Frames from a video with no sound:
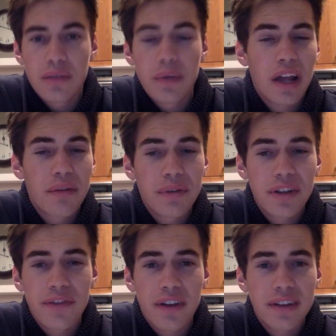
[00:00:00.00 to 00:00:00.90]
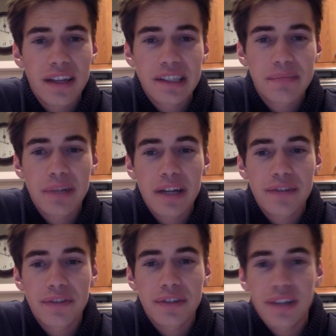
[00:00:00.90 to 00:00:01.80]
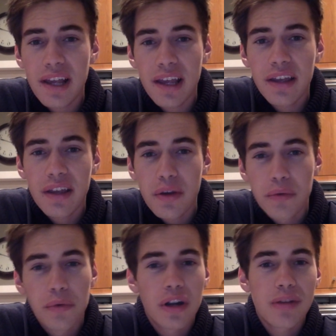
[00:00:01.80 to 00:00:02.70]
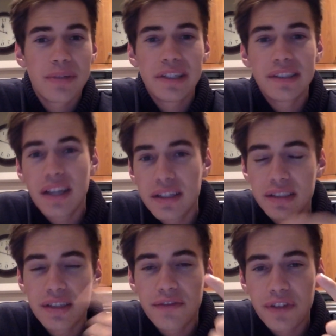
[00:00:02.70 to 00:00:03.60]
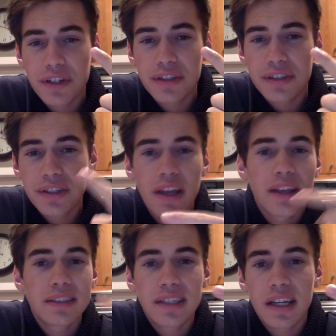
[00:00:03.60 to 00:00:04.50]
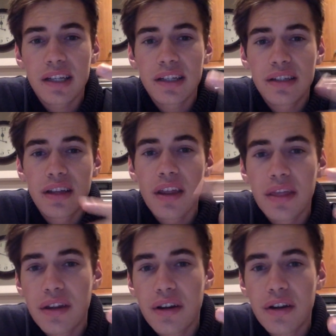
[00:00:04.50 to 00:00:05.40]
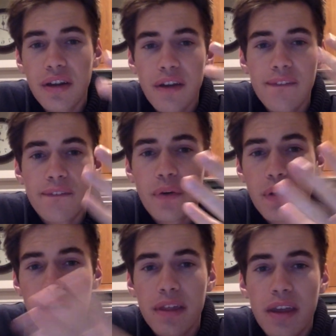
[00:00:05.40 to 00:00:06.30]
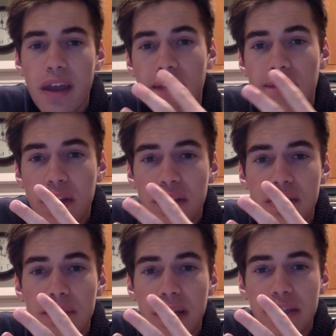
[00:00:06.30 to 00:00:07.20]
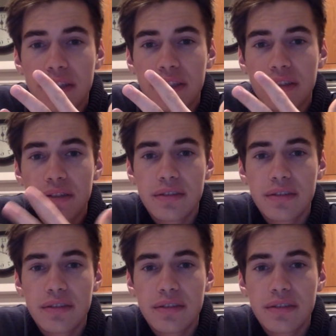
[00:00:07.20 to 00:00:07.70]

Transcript: We got a really fun lesson plan for today. We're going to be discussing the first, second, third, fourth, and fifth dimension.